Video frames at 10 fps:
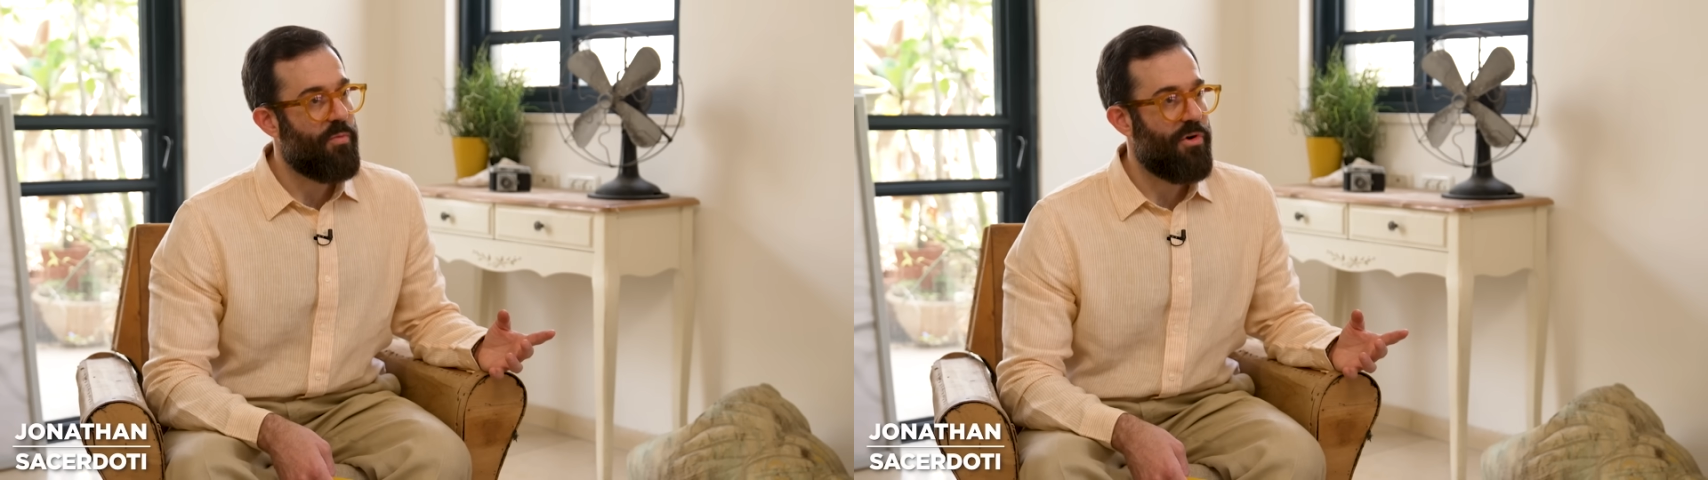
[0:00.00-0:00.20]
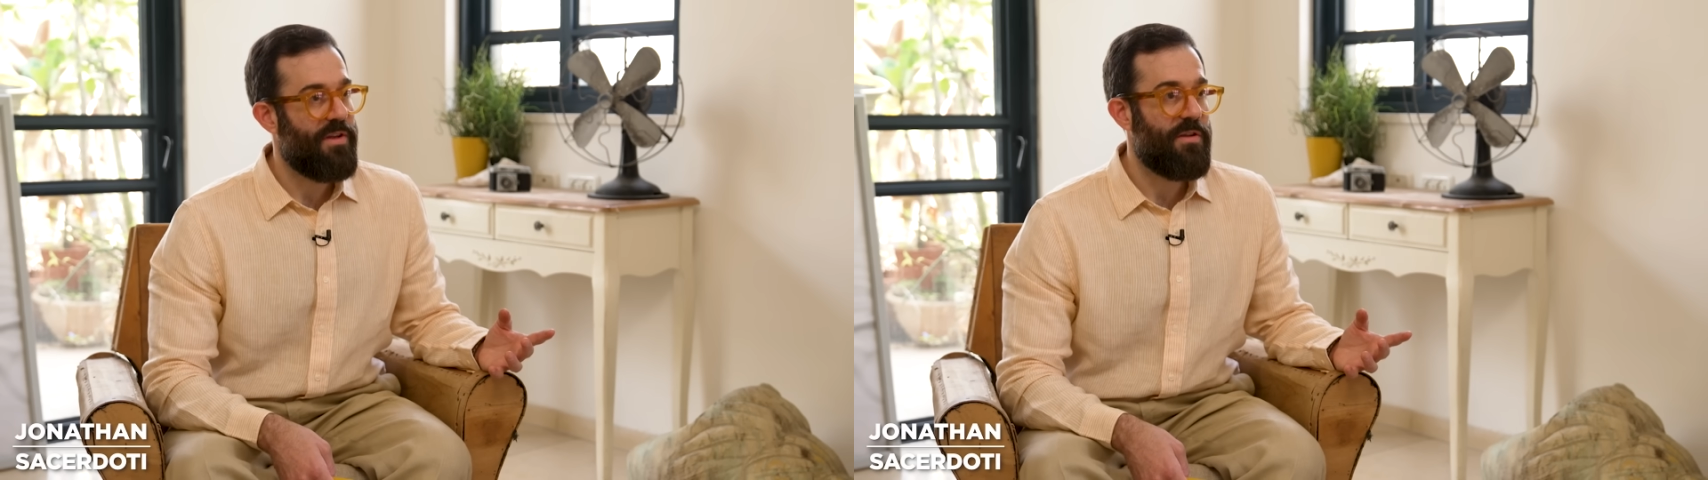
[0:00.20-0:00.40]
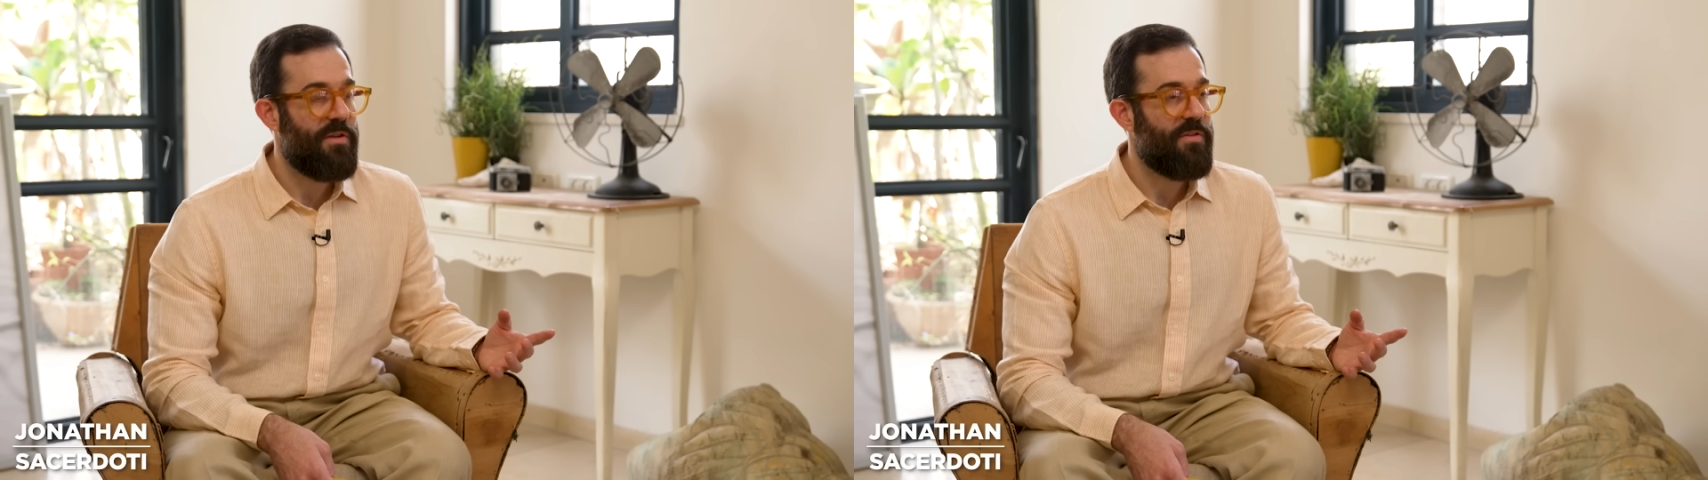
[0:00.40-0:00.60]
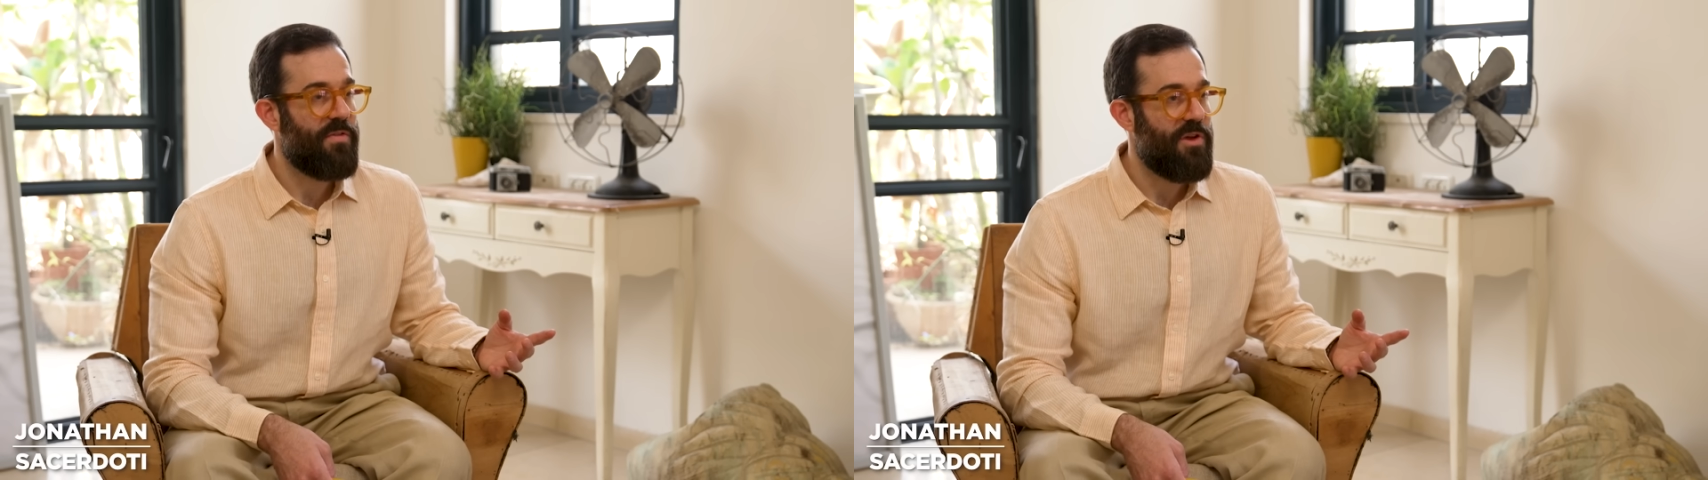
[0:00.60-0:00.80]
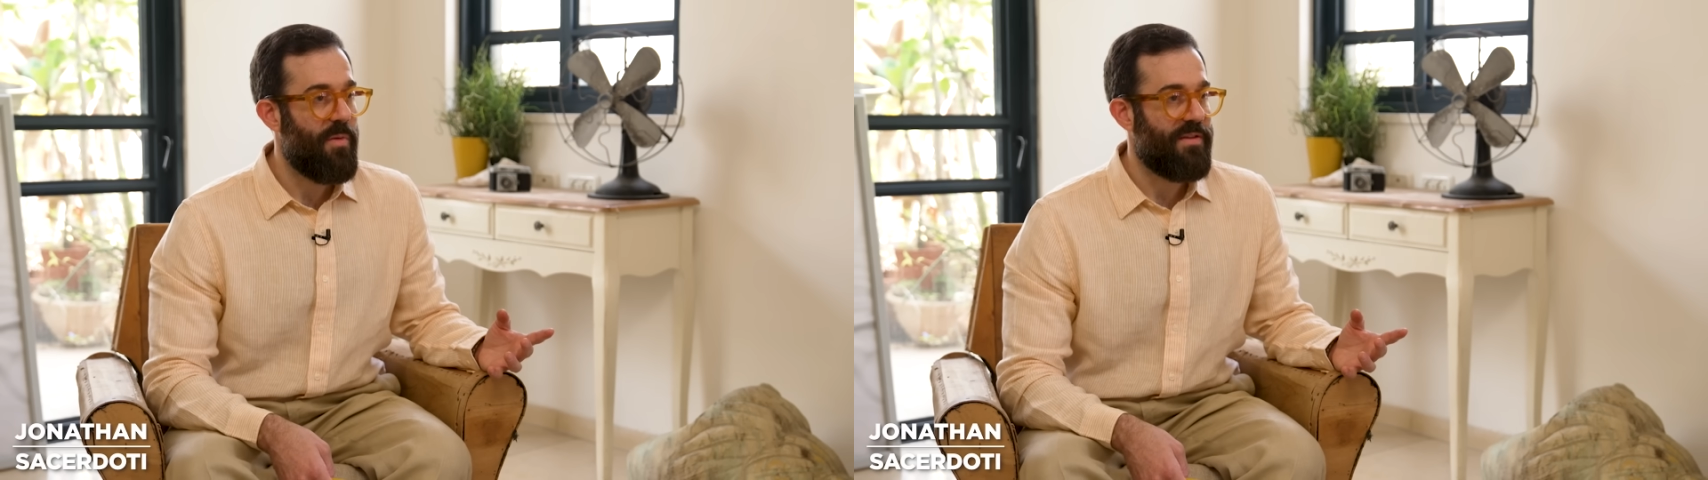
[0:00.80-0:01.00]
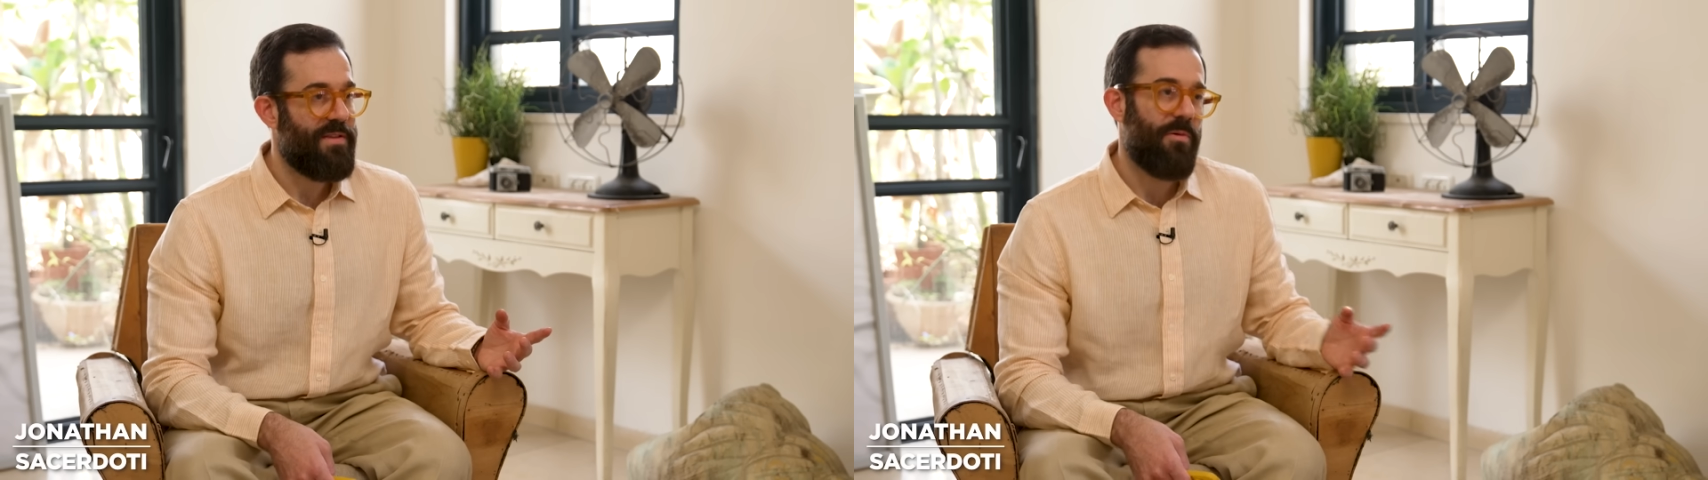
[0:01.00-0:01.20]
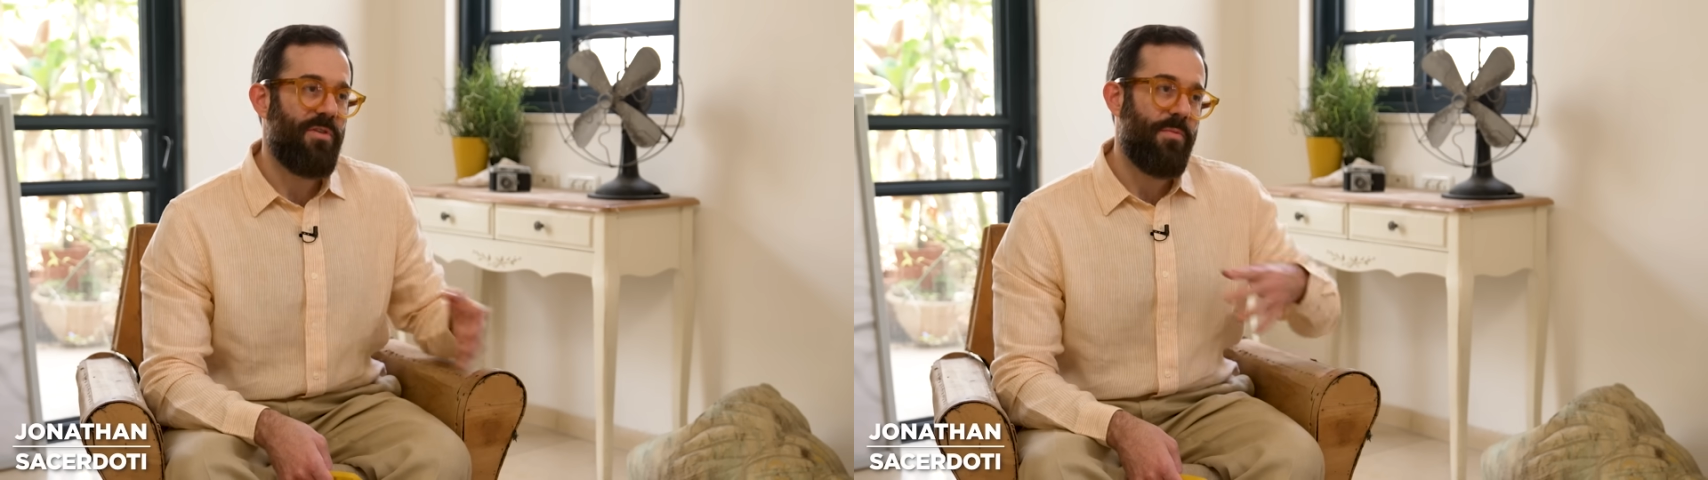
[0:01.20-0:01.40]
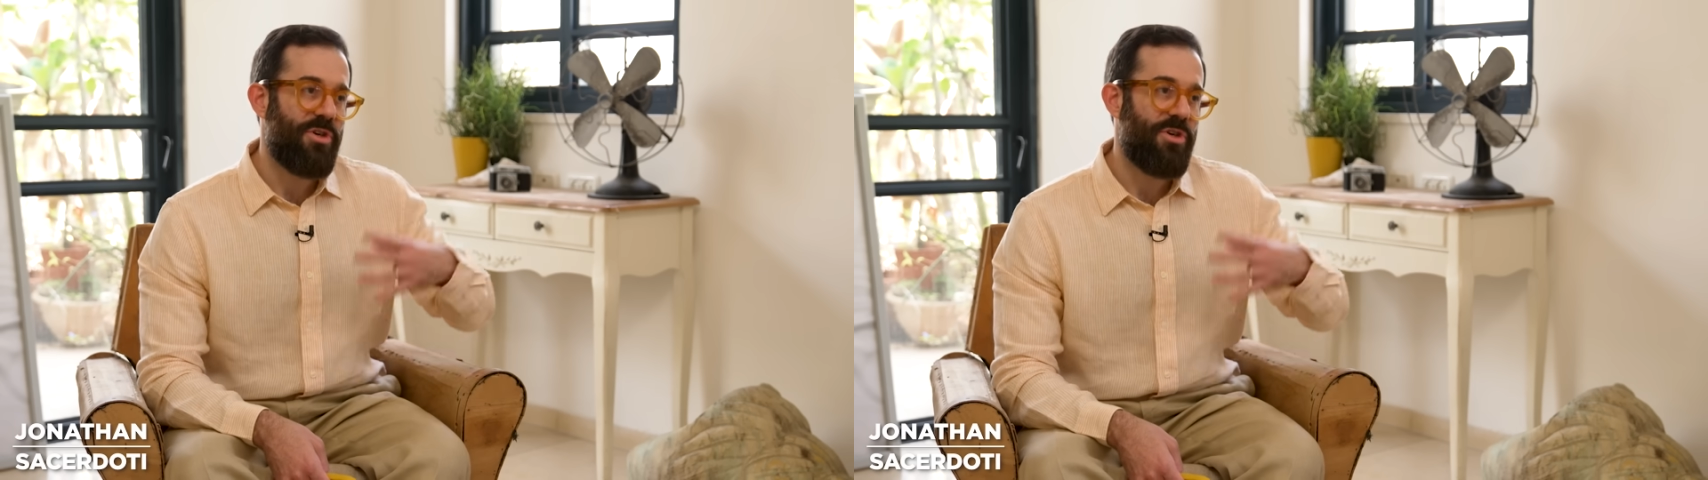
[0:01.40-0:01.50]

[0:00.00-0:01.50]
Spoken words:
president of the US. There was a